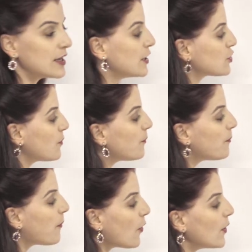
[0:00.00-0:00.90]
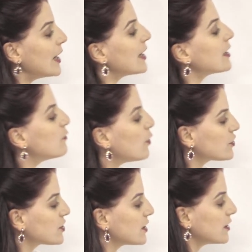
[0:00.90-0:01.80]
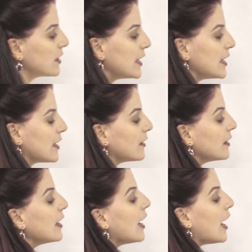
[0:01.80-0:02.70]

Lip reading: So boiling water here,